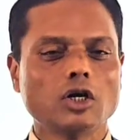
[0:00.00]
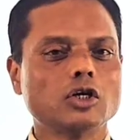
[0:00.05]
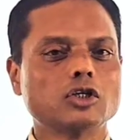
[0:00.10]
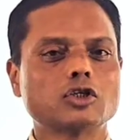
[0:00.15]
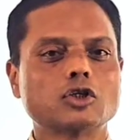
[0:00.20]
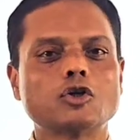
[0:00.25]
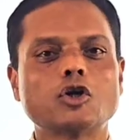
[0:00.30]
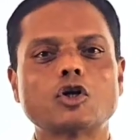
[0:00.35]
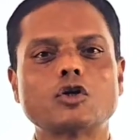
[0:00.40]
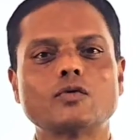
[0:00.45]

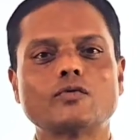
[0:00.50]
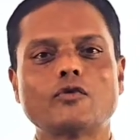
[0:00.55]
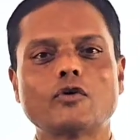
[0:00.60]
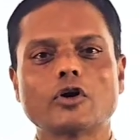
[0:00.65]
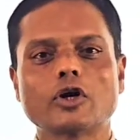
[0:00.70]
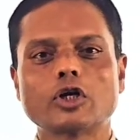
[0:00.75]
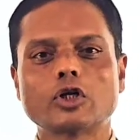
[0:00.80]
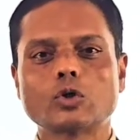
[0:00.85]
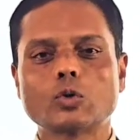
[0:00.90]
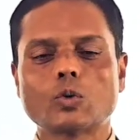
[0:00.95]
So not to
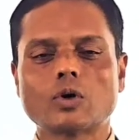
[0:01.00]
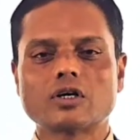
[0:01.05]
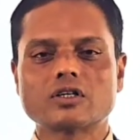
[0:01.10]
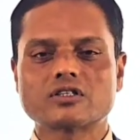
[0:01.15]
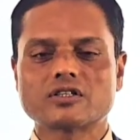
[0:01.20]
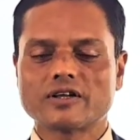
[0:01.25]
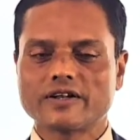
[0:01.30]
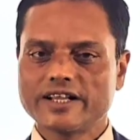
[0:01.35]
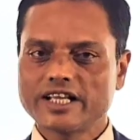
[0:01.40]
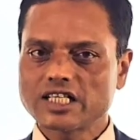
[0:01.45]
forget to
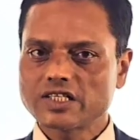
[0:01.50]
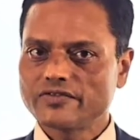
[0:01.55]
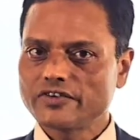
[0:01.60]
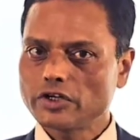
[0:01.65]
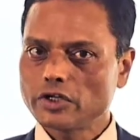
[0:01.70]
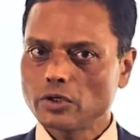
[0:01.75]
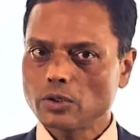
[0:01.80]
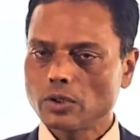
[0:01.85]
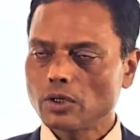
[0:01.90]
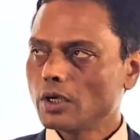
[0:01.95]
watch the next
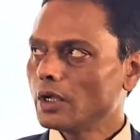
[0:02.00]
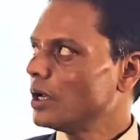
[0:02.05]
video.